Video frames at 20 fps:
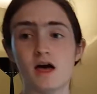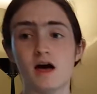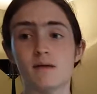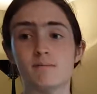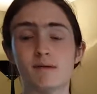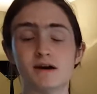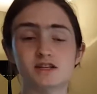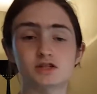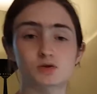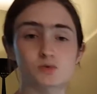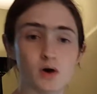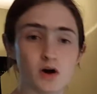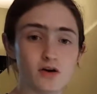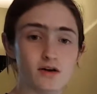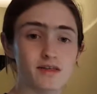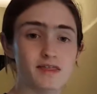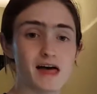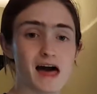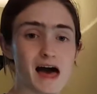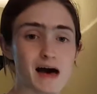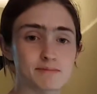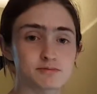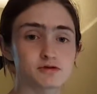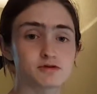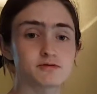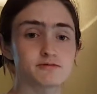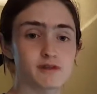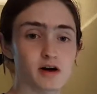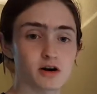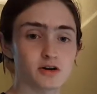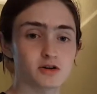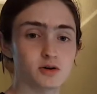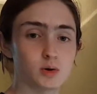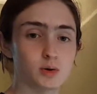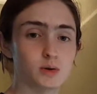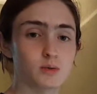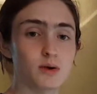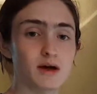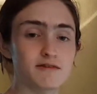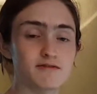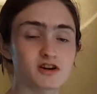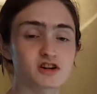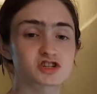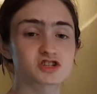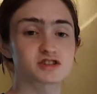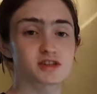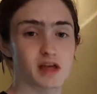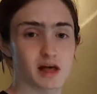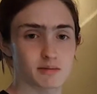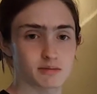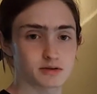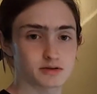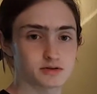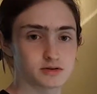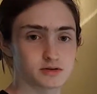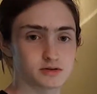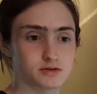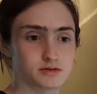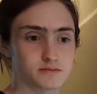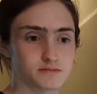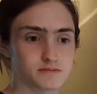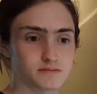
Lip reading: By squaring the absolute value of the wave function's amplitude,